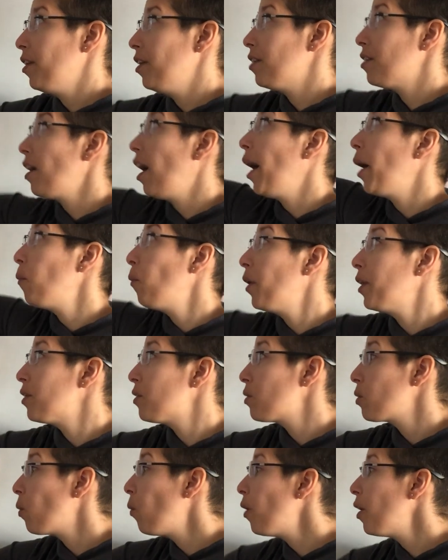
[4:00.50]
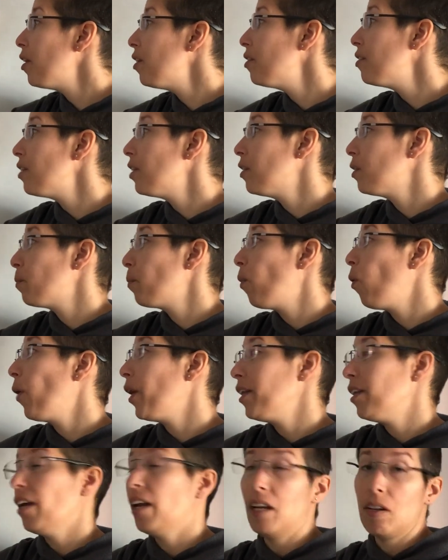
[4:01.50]
the time 1 scores, is
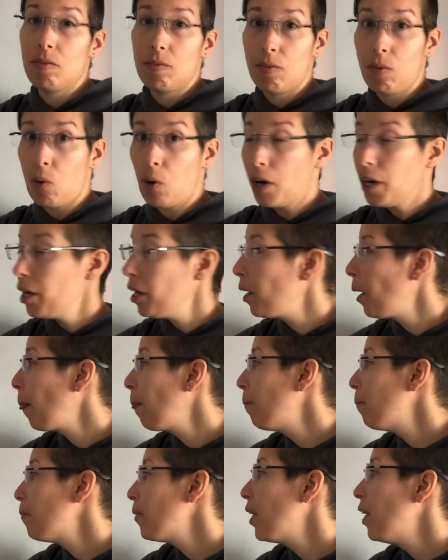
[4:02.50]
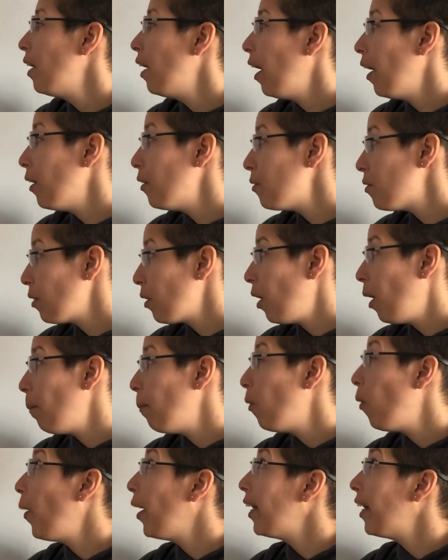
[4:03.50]
0.84. I also
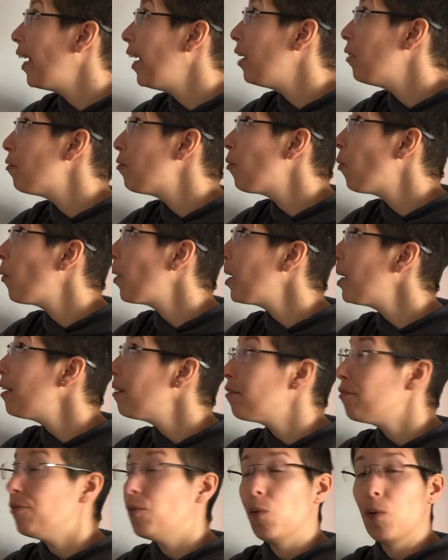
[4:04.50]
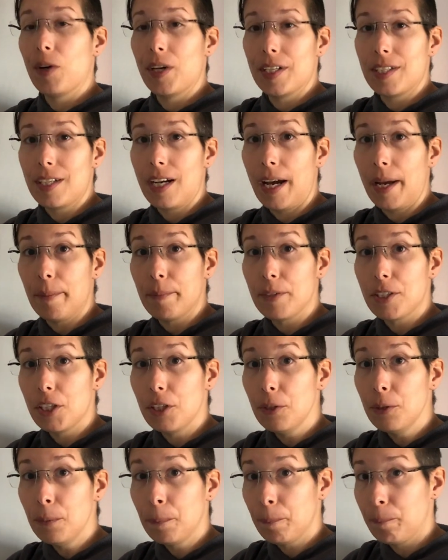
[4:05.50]
got 0.84 for time 2.